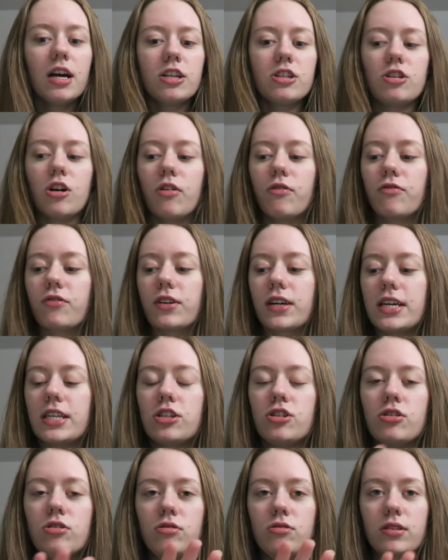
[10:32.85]
don't forget
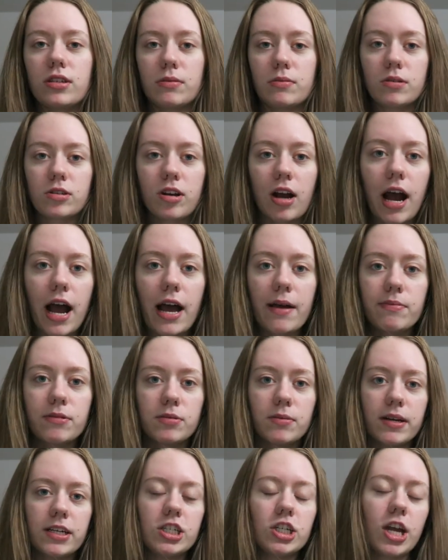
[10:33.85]
to subscribe
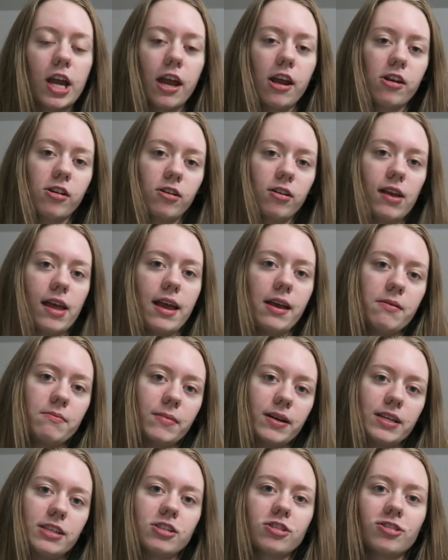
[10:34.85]
to my channel and
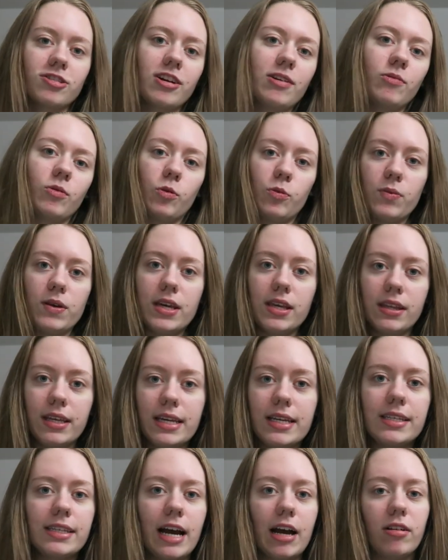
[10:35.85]
my Instagram will be
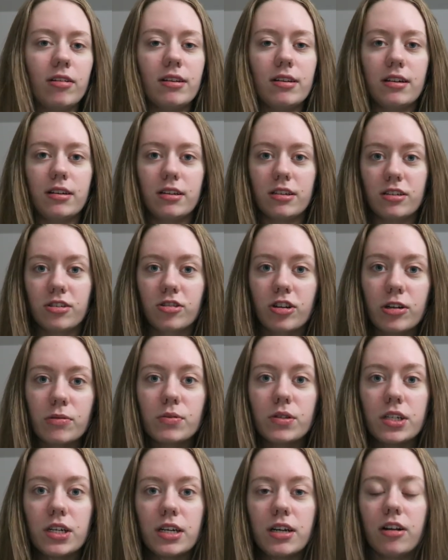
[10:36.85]
linked down in the
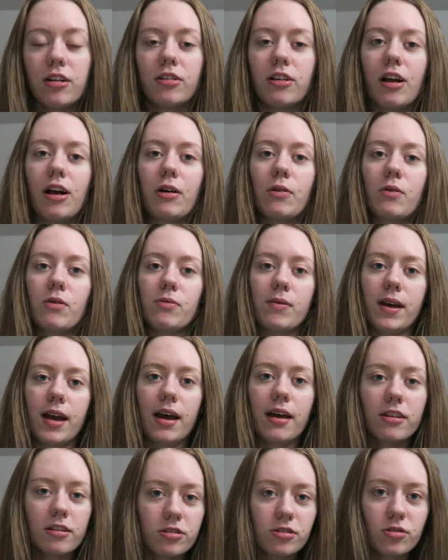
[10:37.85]
description along with my
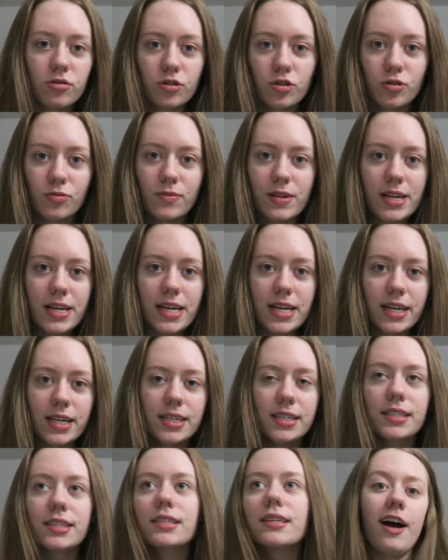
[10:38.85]
other social
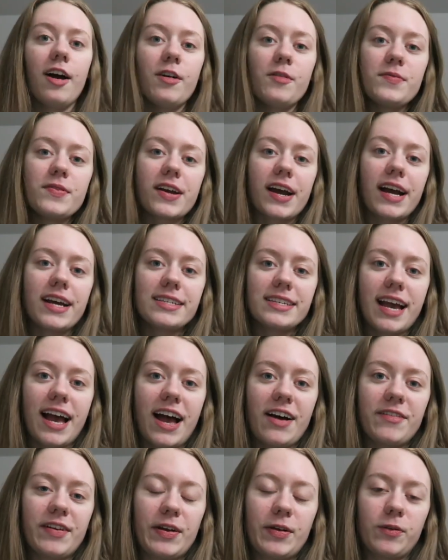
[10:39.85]
medias I hope you guys
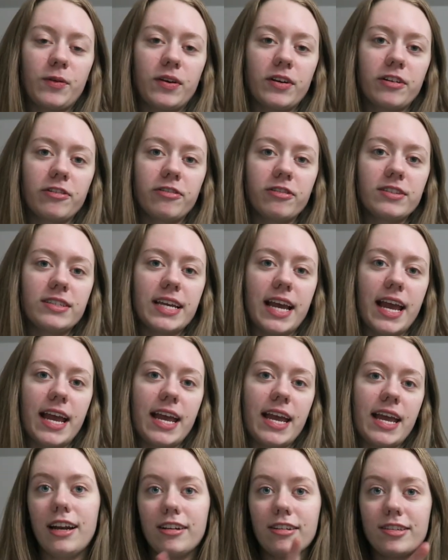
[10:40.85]
have a wonderful
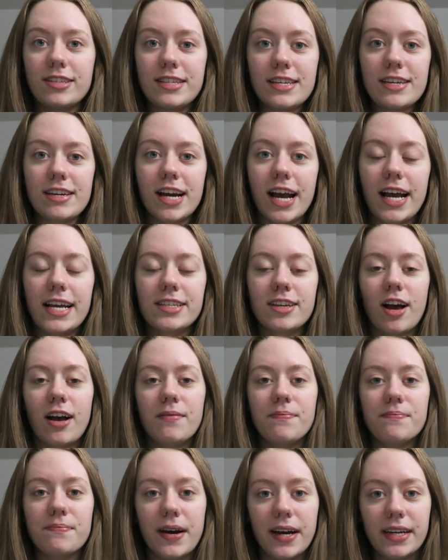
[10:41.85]
day and I'll see you guys
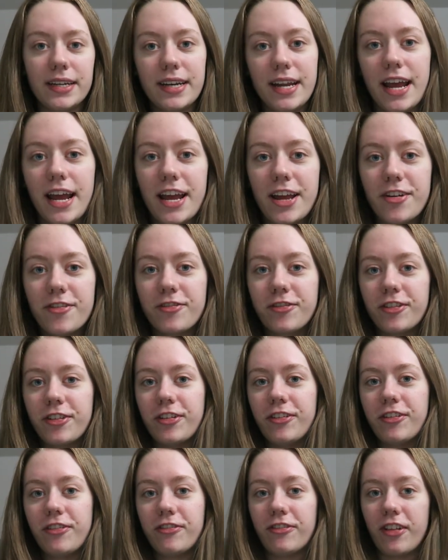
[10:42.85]
on Monday
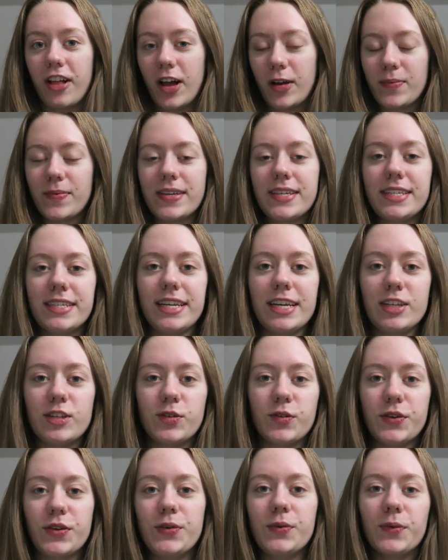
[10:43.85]
for Vlogmas day
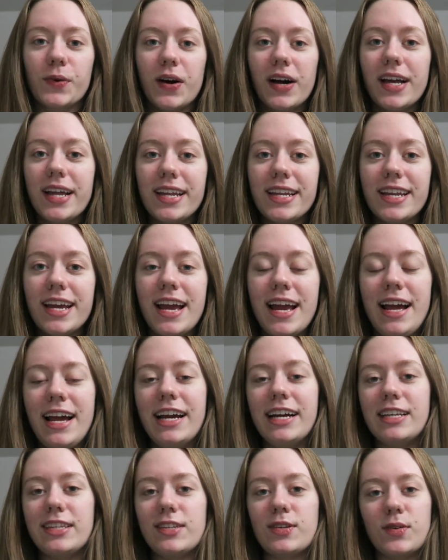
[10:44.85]
21
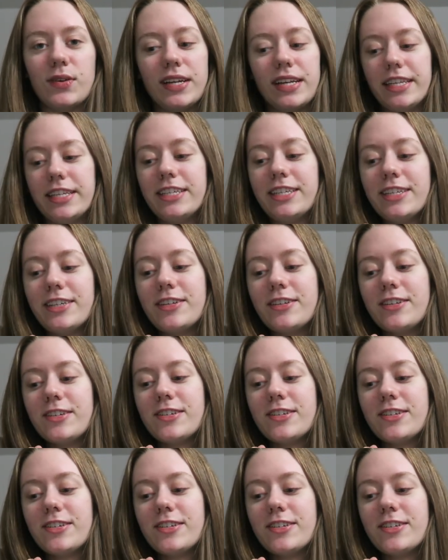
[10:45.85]
and 22